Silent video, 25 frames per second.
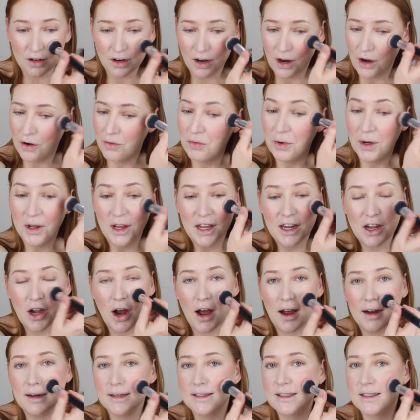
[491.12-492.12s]
a really
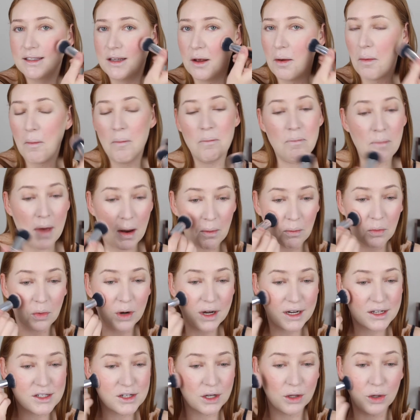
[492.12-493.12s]
nice
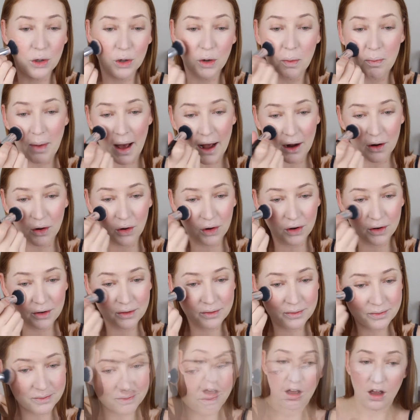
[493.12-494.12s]
memory to look back
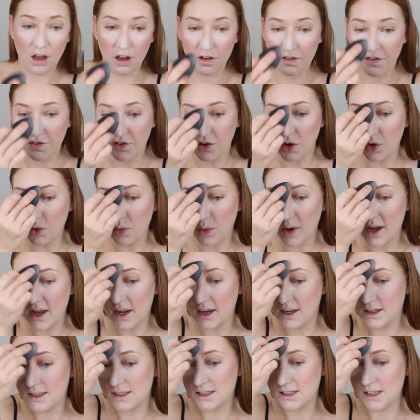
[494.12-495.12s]
on. A few
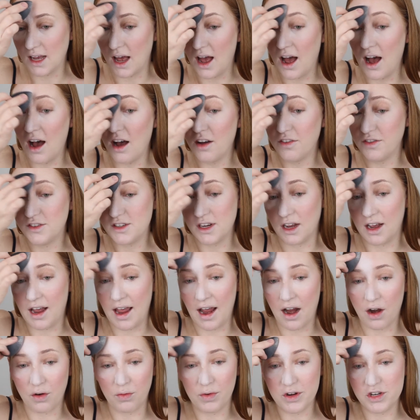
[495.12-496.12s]
weeks after
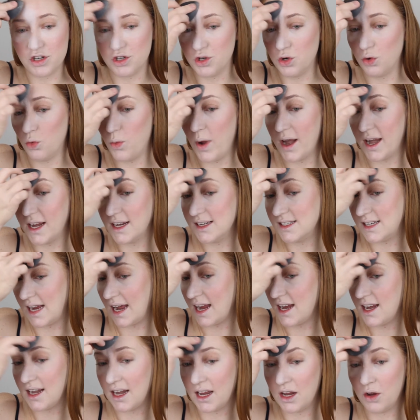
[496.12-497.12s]
our original wedding
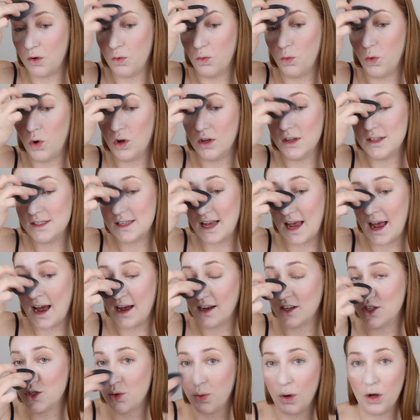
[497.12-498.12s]
date, it was
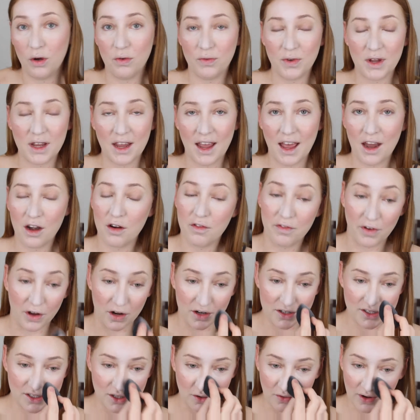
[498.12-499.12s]
our 12-year
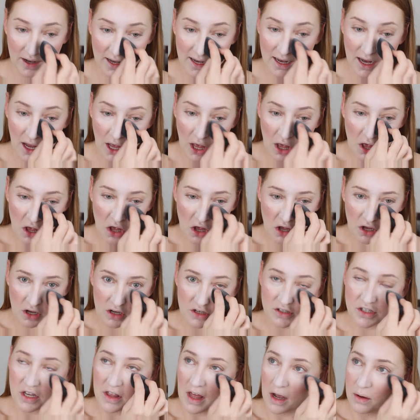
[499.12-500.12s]
anniversary.
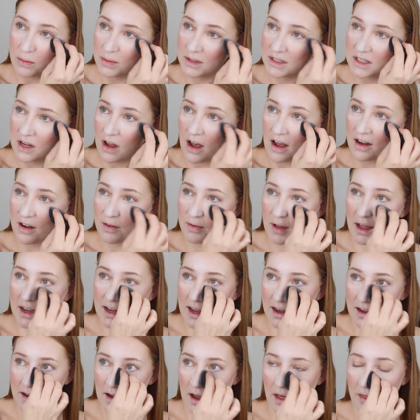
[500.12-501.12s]
So that was kind of like
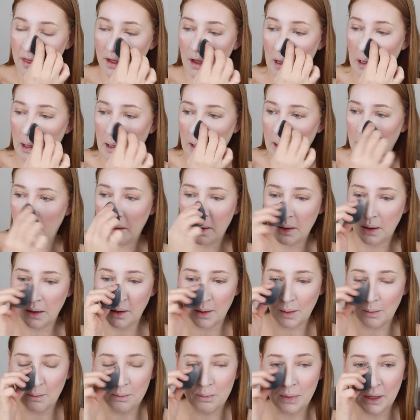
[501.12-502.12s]
another
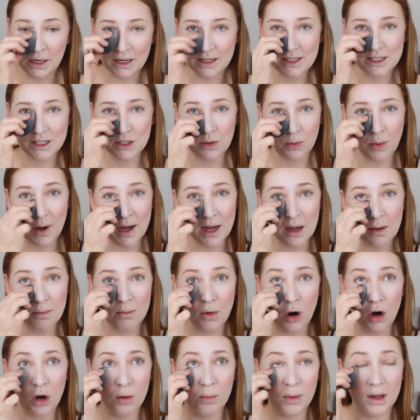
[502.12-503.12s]
bittersweet
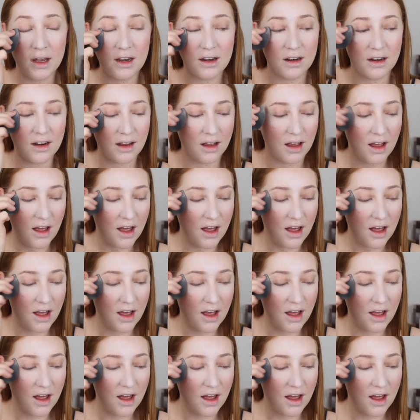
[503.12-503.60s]
moment.